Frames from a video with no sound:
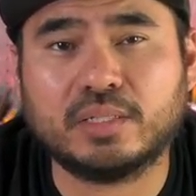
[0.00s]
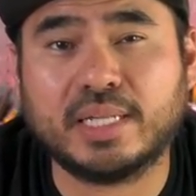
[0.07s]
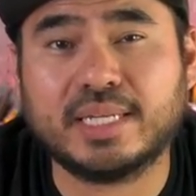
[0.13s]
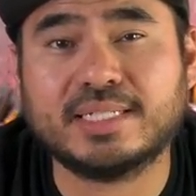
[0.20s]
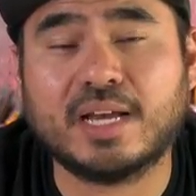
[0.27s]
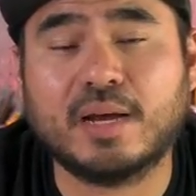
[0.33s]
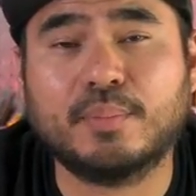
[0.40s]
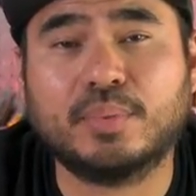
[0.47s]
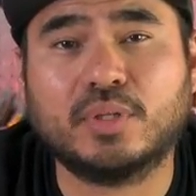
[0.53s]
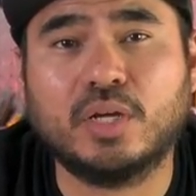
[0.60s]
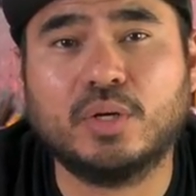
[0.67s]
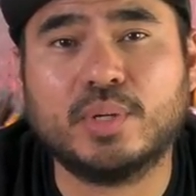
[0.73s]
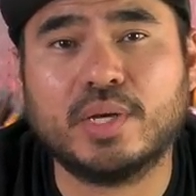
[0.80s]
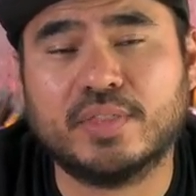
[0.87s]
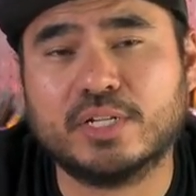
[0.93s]
linked down
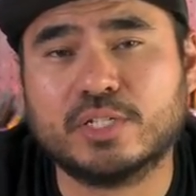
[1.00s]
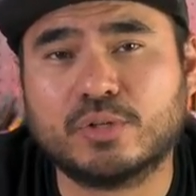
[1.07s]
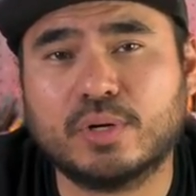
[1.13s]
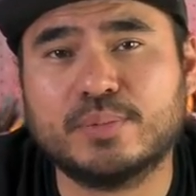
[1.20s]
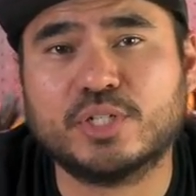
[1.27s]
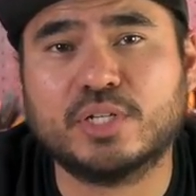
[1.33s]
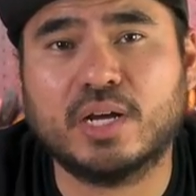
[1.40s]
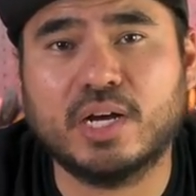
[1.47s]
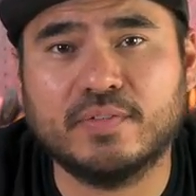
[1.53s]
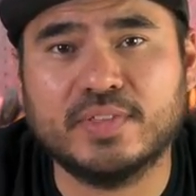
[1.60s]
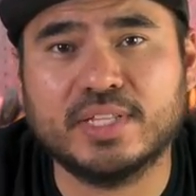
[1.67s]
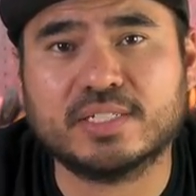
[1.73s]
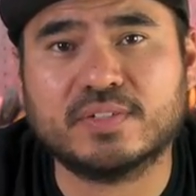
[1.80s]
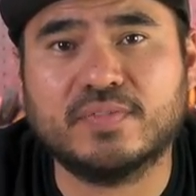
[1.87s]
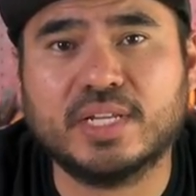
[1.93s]
below in the description of
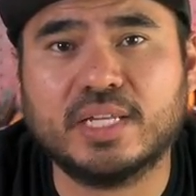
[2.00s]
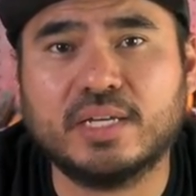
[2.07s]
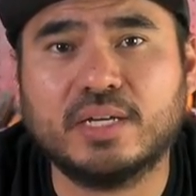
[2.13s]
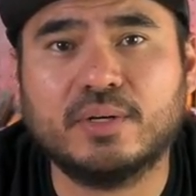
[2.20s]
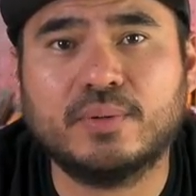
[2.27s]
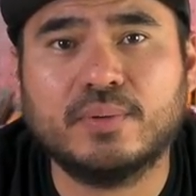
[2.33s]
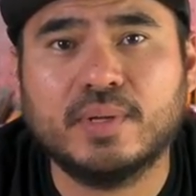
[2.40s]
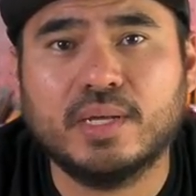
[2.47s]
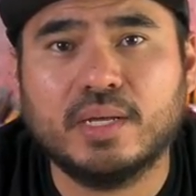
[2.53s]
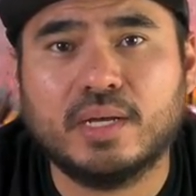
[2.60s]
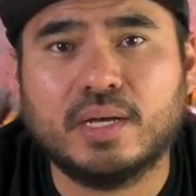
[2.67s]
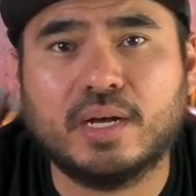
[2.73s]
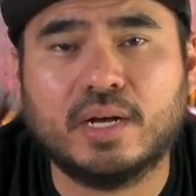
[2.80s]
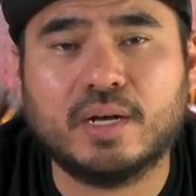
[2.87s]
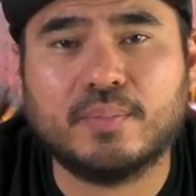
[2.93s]
this video.
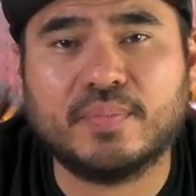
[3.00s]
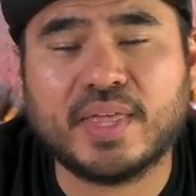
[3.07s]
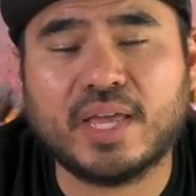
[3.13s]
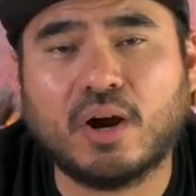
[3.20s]
They